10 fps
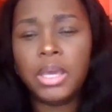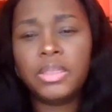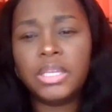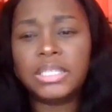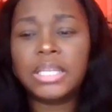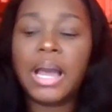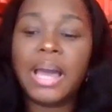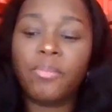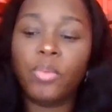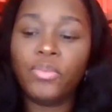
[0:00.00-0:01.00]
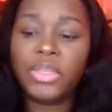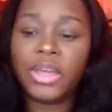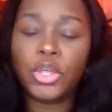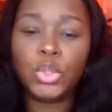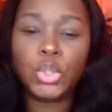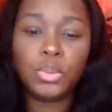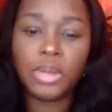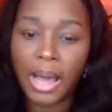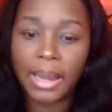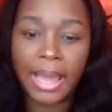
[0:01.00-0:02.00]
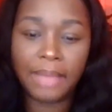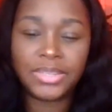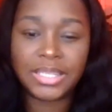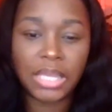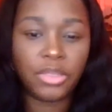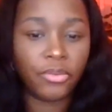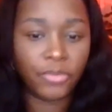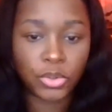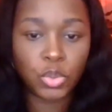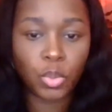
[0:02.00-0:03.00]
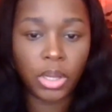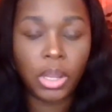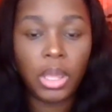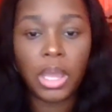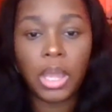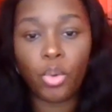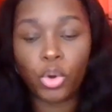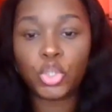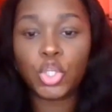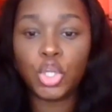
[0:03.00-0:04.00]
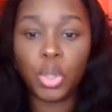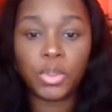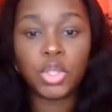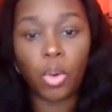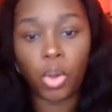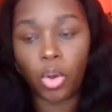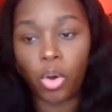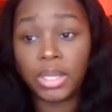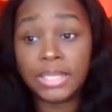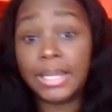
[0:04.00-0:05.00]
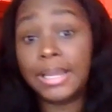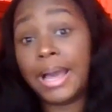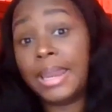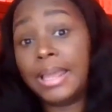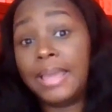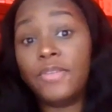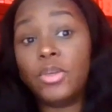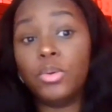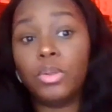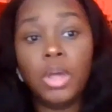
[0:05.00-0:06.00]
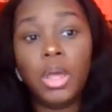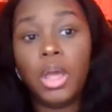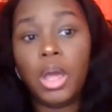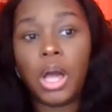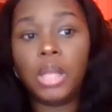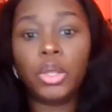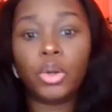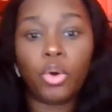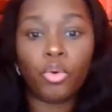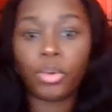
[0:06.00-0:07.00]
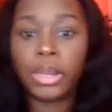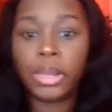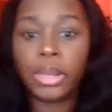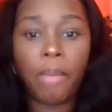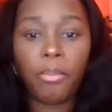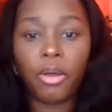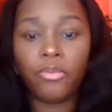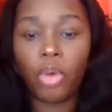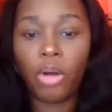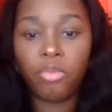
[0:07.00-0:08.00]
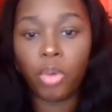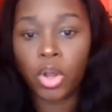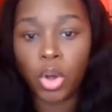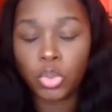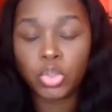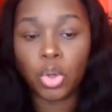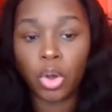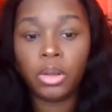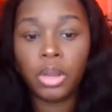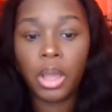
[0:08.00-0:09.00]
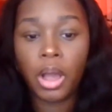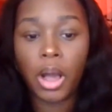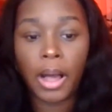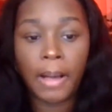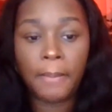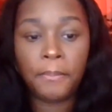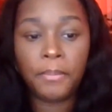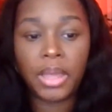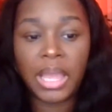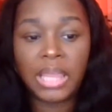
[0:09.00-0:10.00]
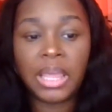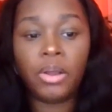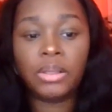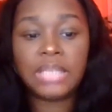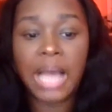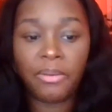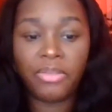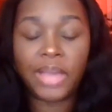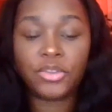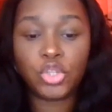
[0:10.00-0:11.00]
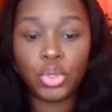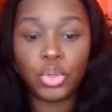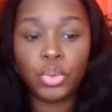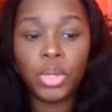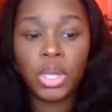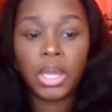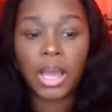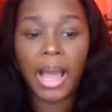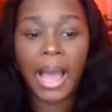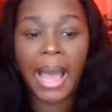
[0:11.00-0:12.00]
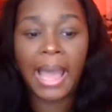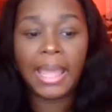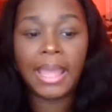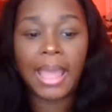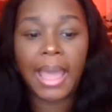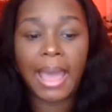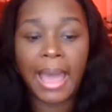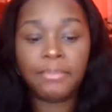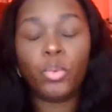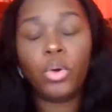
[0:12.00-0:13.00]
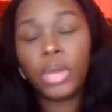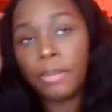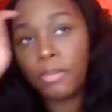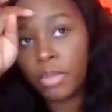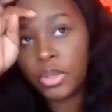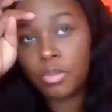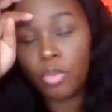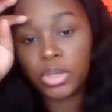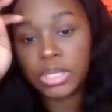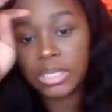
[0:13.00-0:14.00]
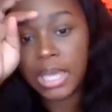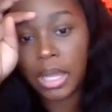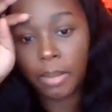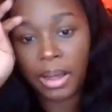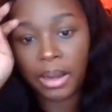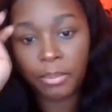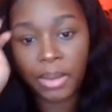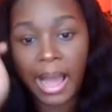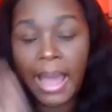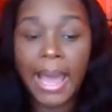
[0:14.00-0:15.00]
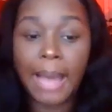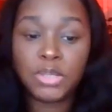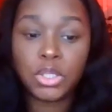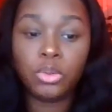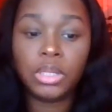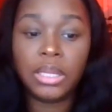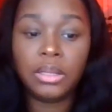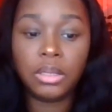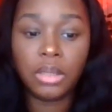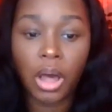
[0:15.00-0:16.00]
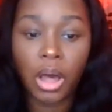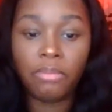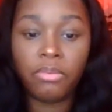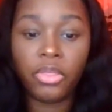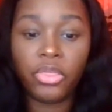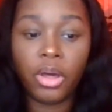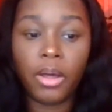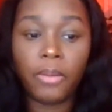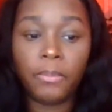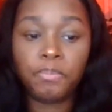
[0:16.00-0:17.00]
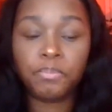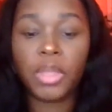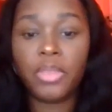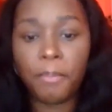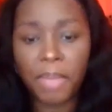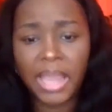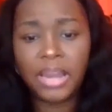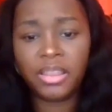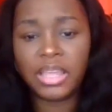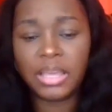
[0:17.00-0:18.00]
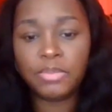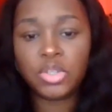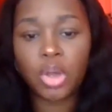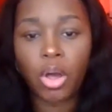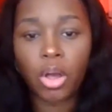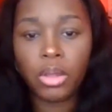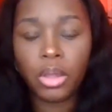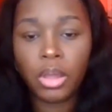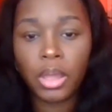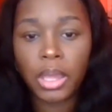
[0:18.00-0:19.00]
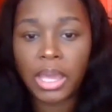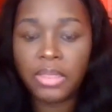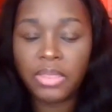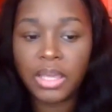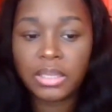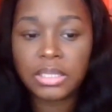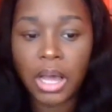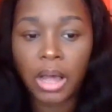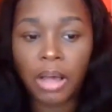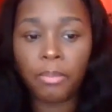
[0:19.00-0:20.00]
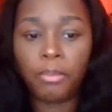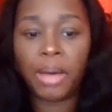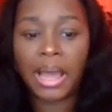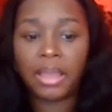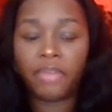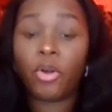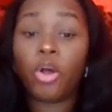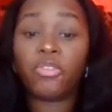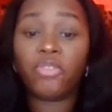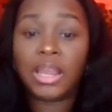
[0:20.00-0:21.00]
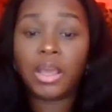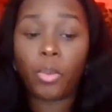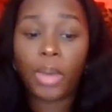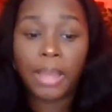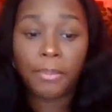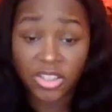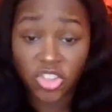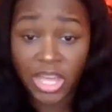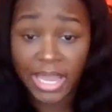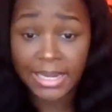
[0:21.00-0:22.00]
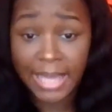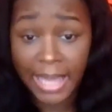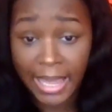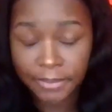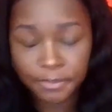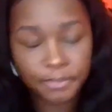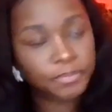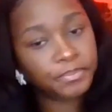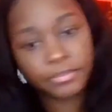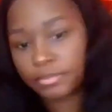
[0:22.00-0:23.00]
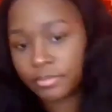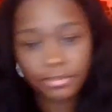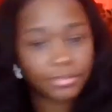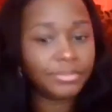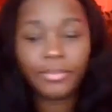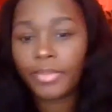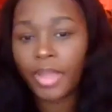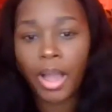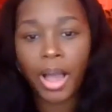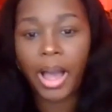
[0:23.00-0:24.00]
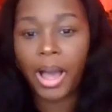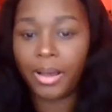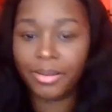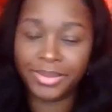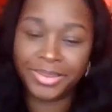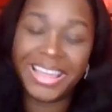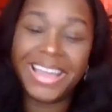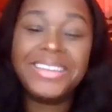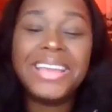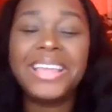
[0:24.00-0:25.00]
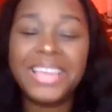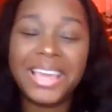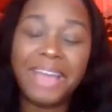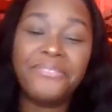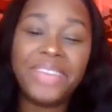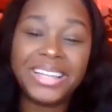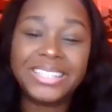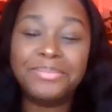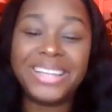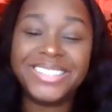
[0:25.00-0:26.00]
this is the kind of movie that you do not have to see the first one in order to know what's going on, because they kind of give you a little recap of what goes on. And then on top of that too, we'll get into more detail about it, but I absolutely love the main theme song in this, called Fading Away by Jane King. That it affects my